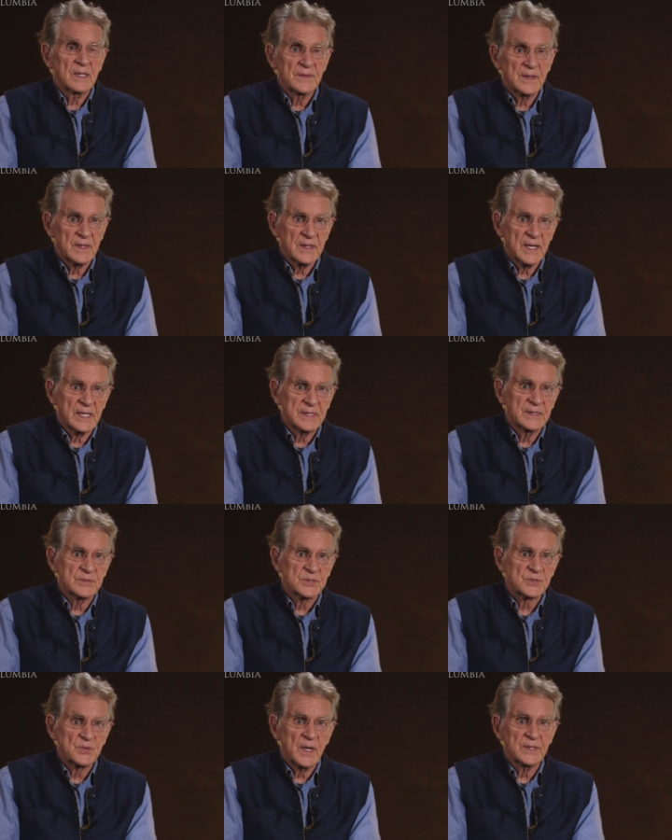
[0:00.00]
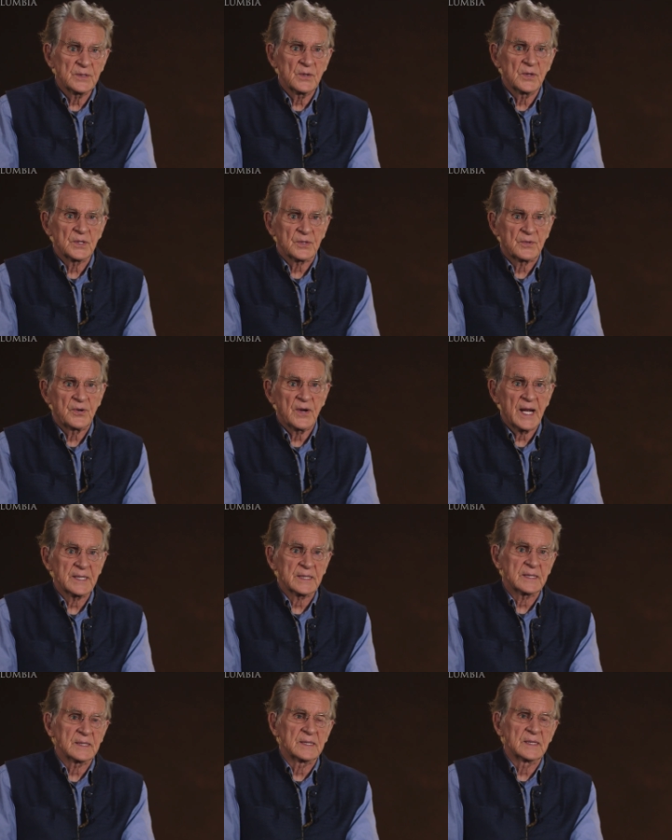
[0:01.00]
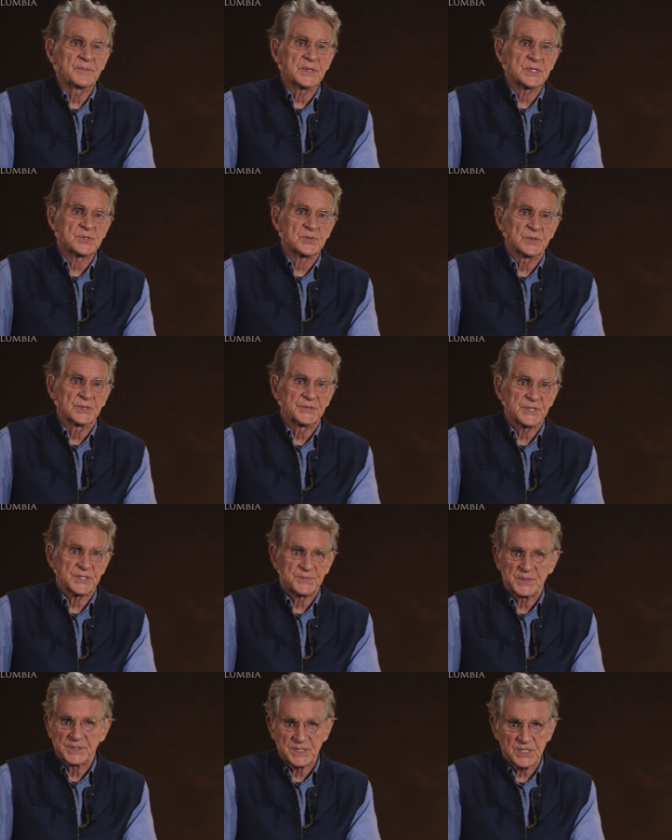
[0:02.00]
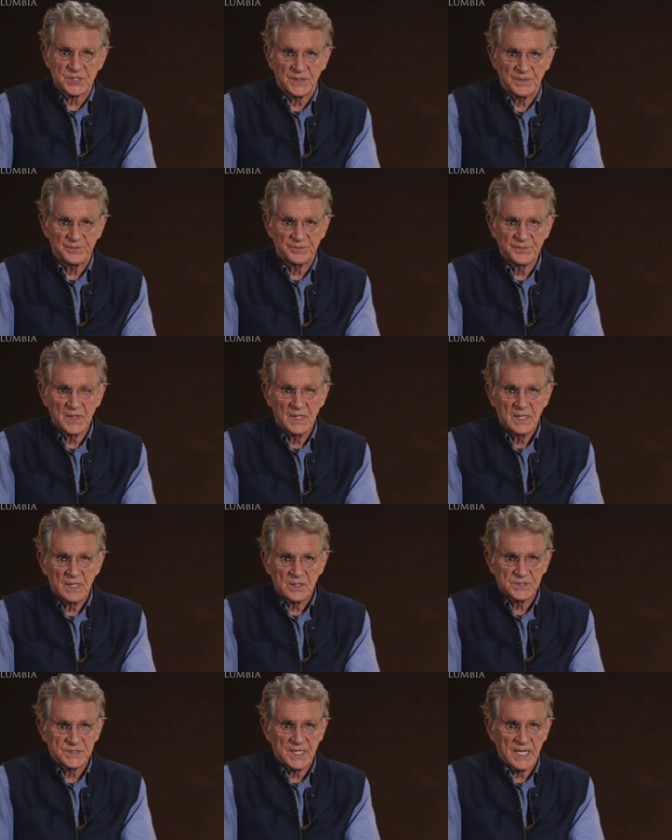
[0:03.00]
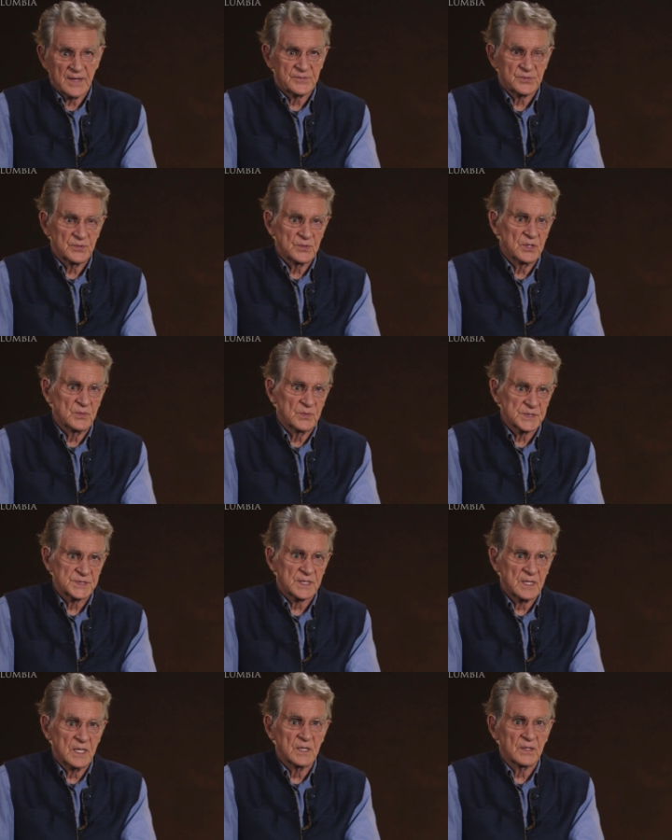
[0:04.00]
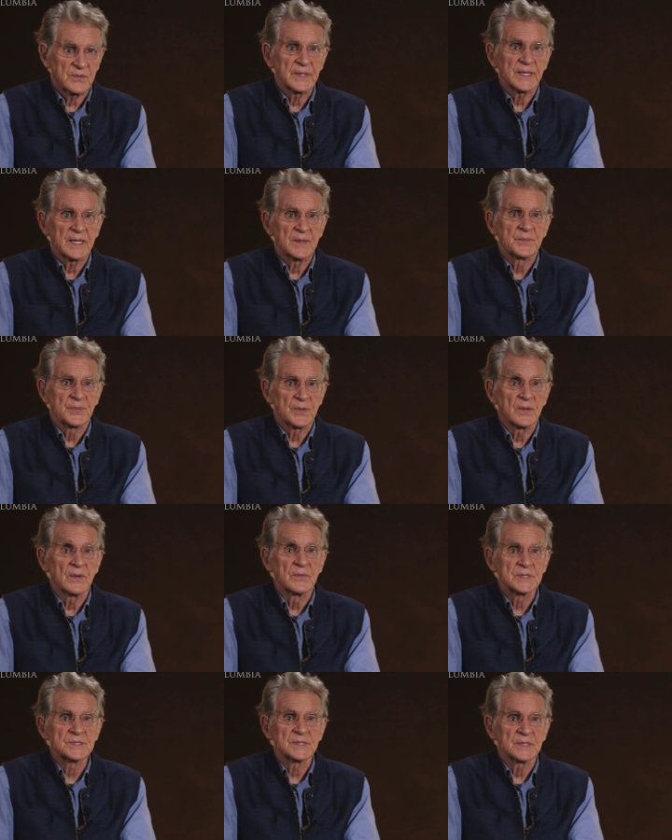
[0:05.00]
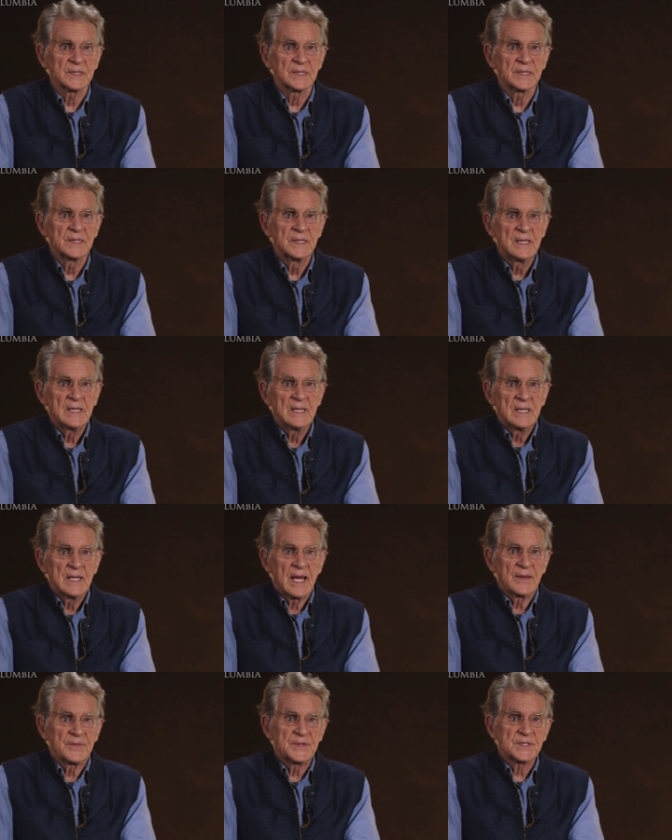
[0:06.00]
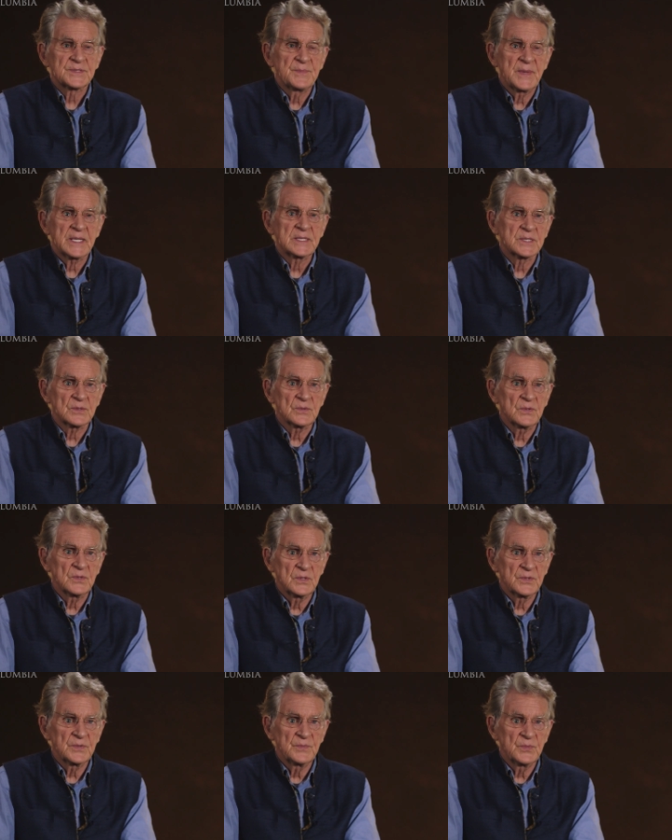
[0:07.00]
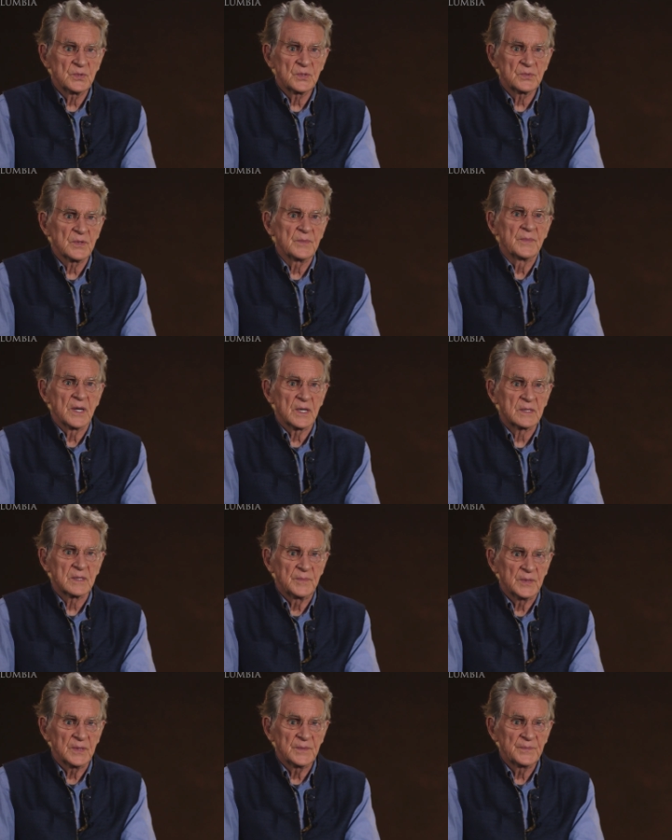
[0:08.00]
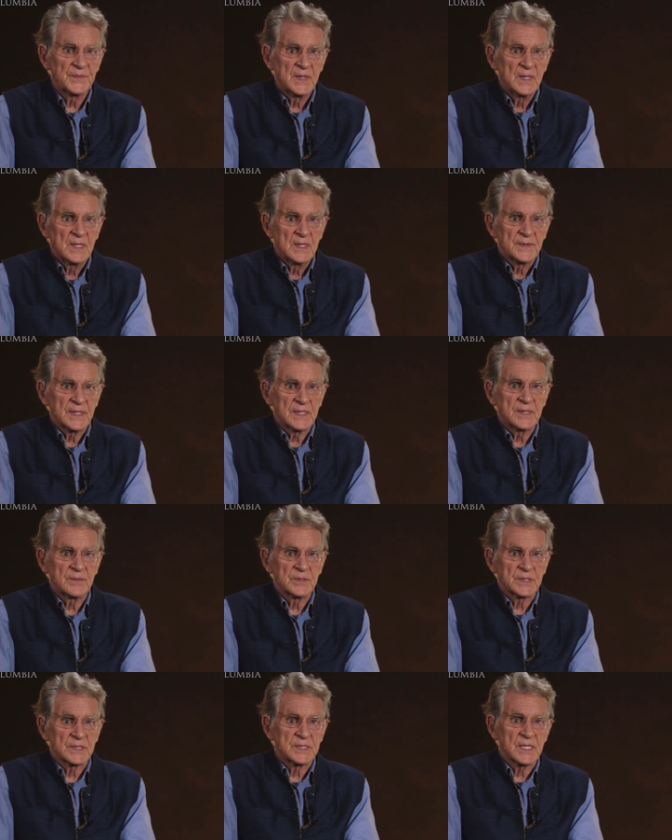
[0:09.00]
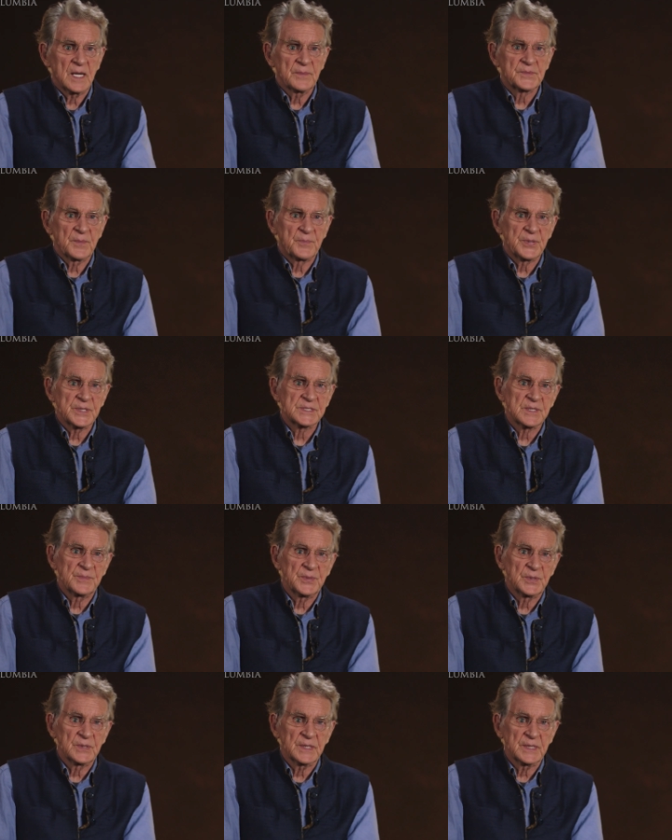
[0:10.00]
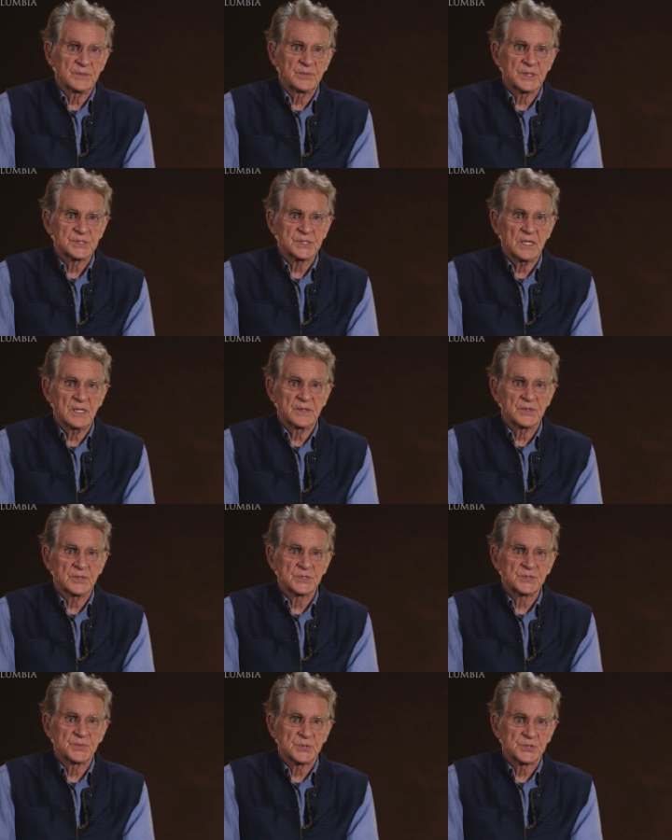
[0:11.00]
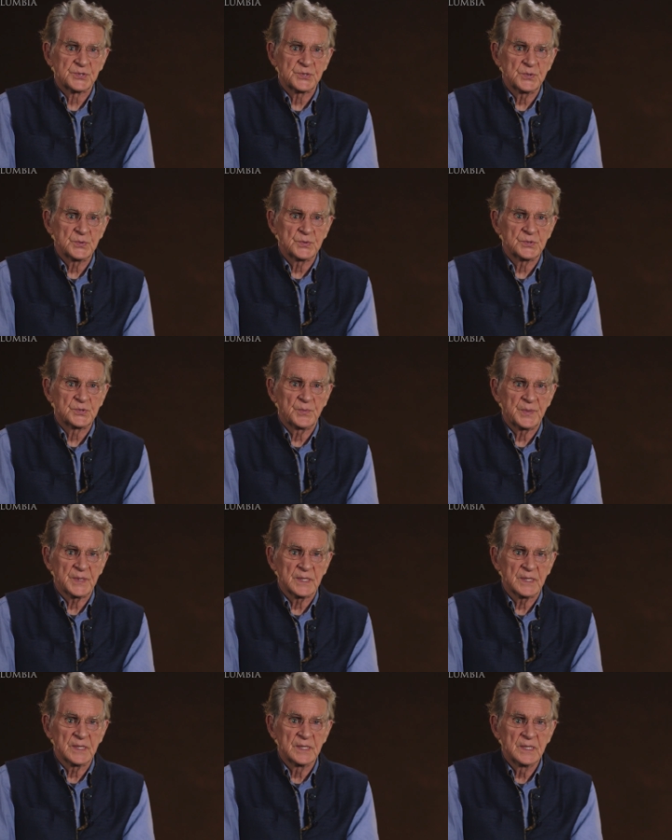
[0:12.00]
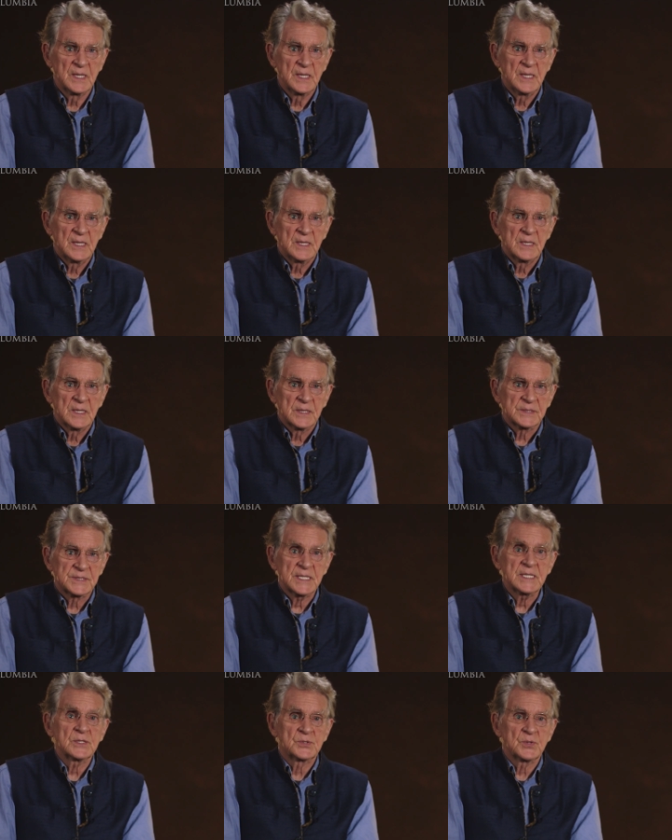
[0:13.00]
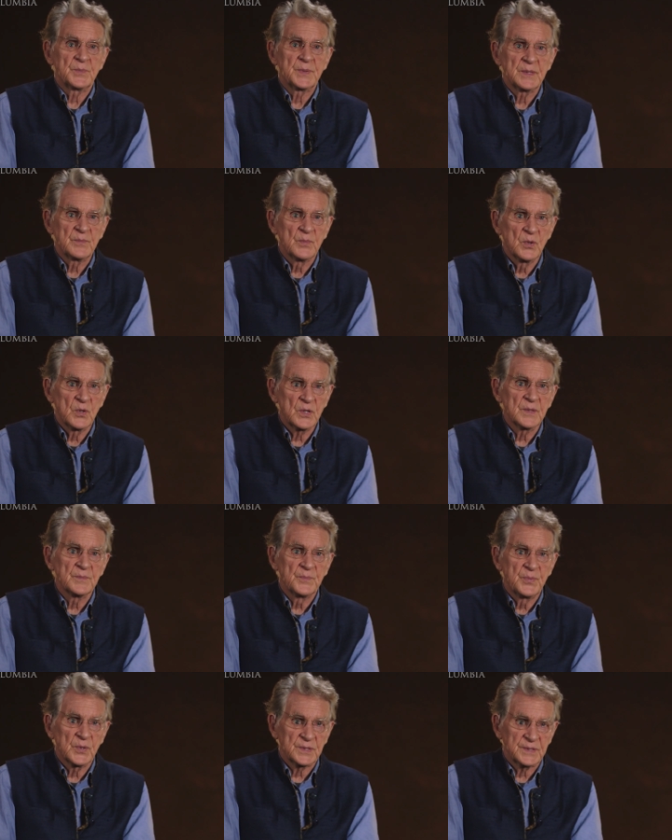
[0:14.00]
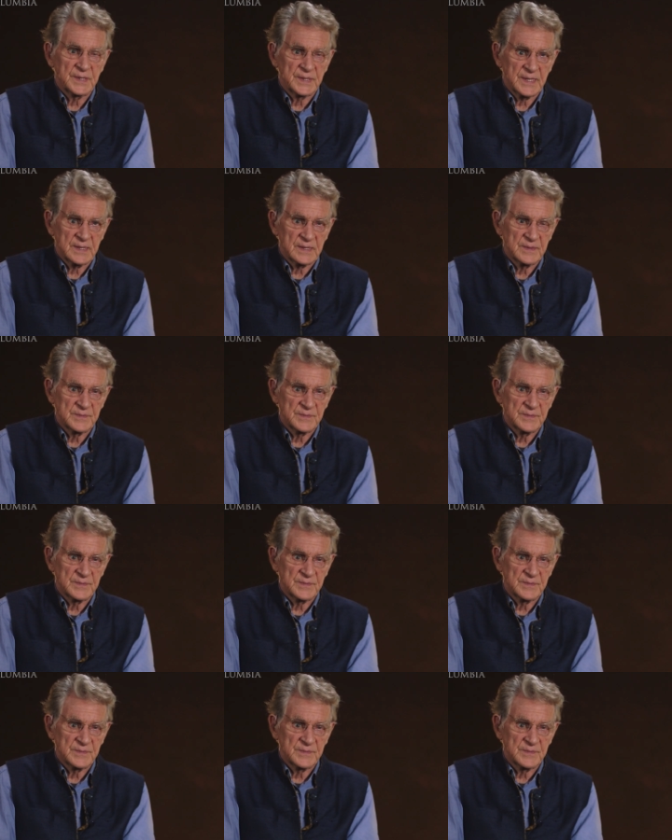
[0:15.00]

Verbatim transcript: on the other hand, he was quite autocratic in habitual disposition because he, after all, was a conquering emperor originally. And this makes it all the more remarkable that he would adopt a principle in which others were soon to be seen to be more important than